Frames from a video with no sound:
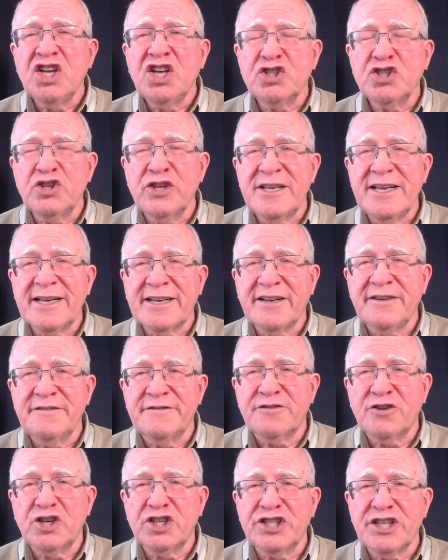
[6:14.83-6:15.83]
so that it
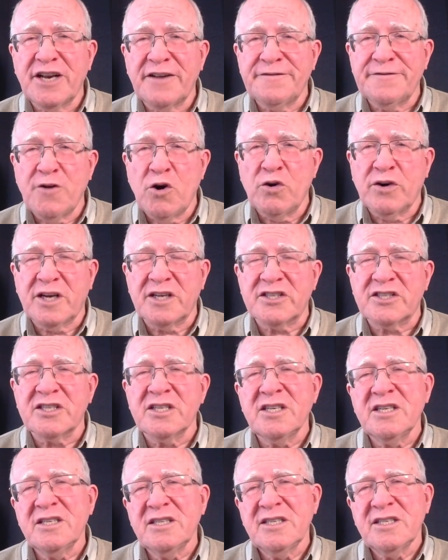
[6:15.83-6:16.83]
converged at a focus
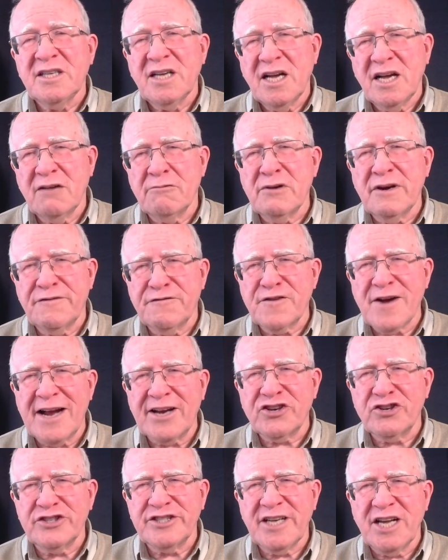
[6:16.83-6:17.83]

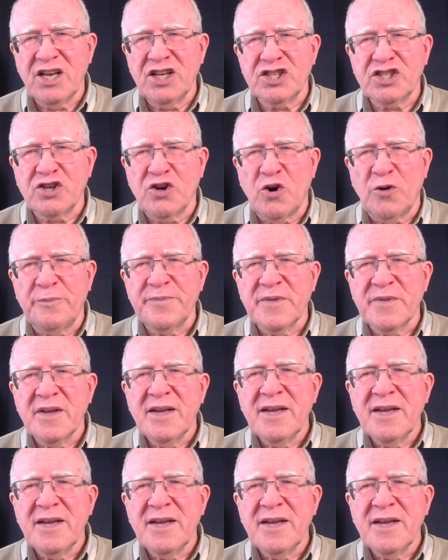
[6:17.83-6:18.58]
refractor telescope.